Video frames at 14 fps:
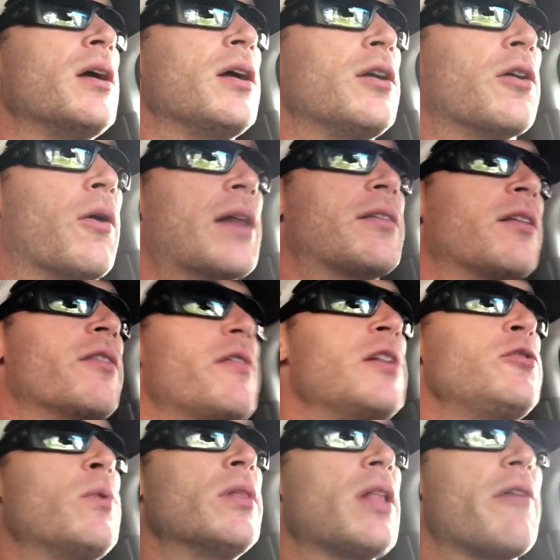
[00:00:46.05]
you know, at the
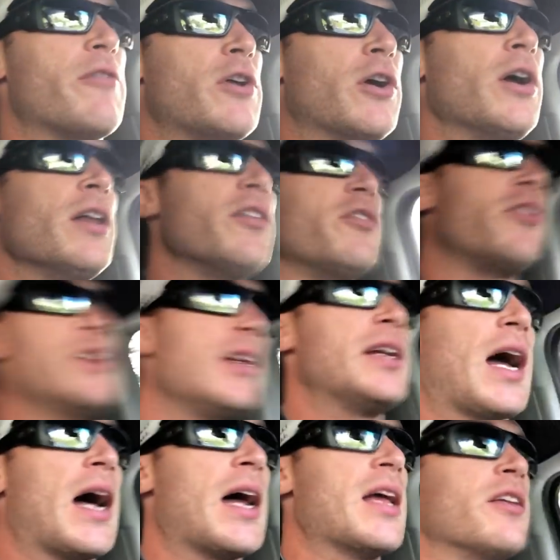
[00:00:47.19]
division 1 level, you're going to see
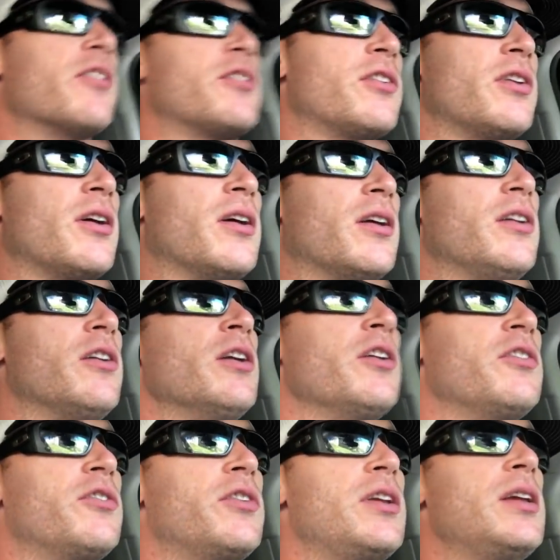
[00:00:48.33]
guys, you're going to
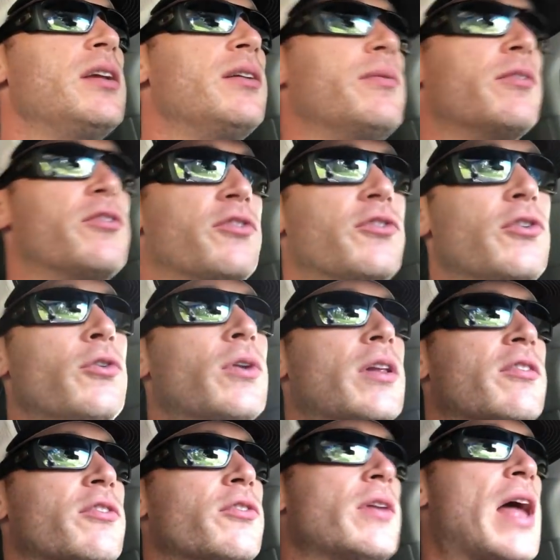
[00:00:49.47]
see
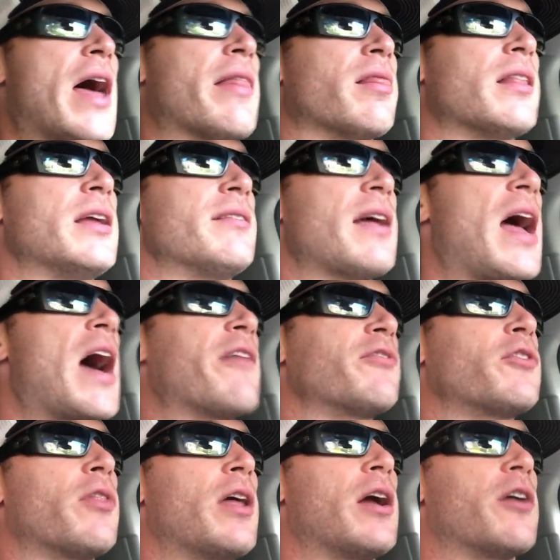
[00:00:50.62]
students, student athletes
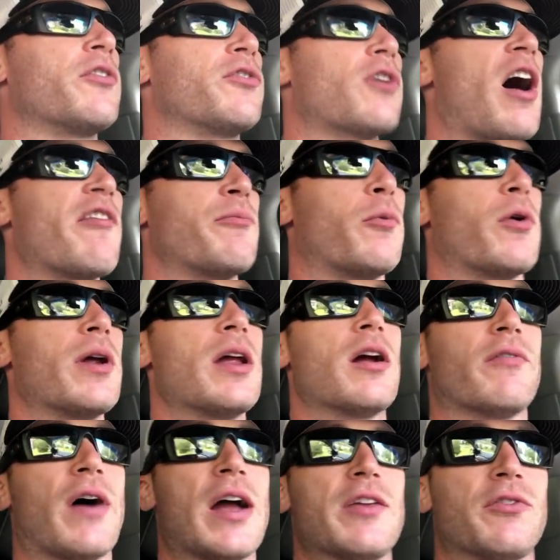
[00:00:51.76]
after their sophomore year
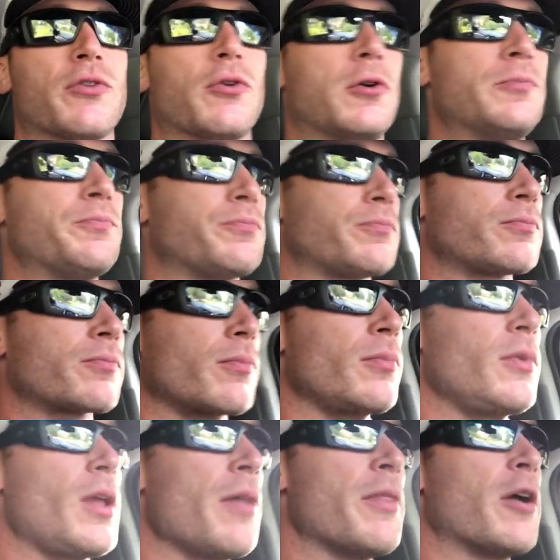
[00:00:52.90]
of high school,
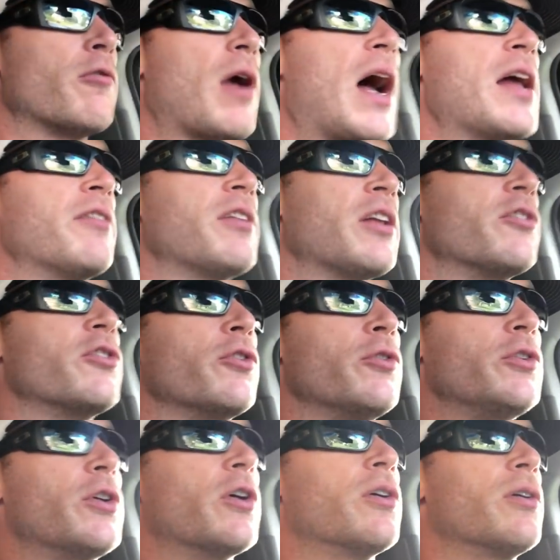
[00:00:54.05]
their rising
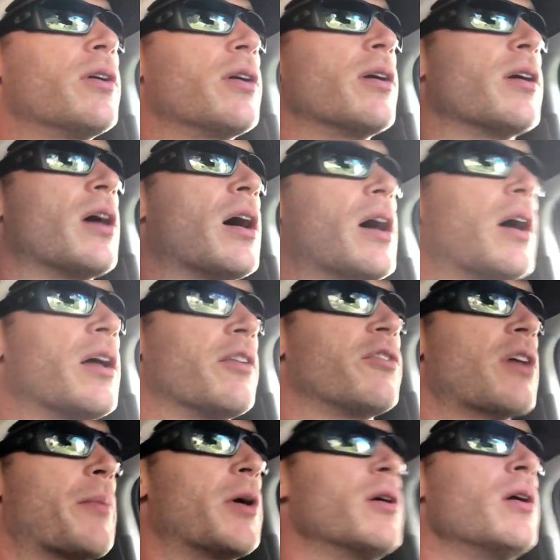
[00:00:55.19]
junior uh,
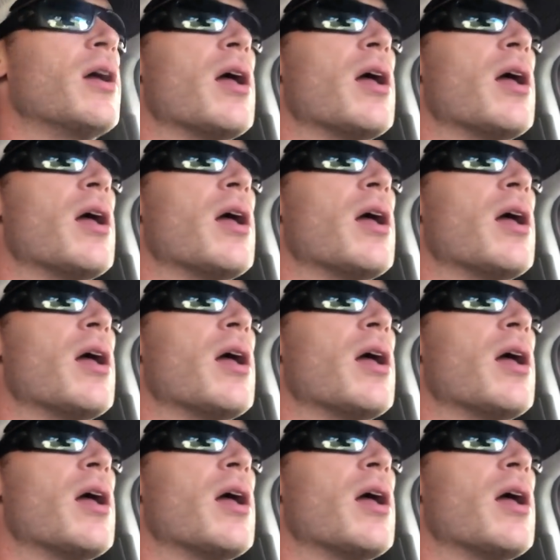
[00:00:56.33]
summer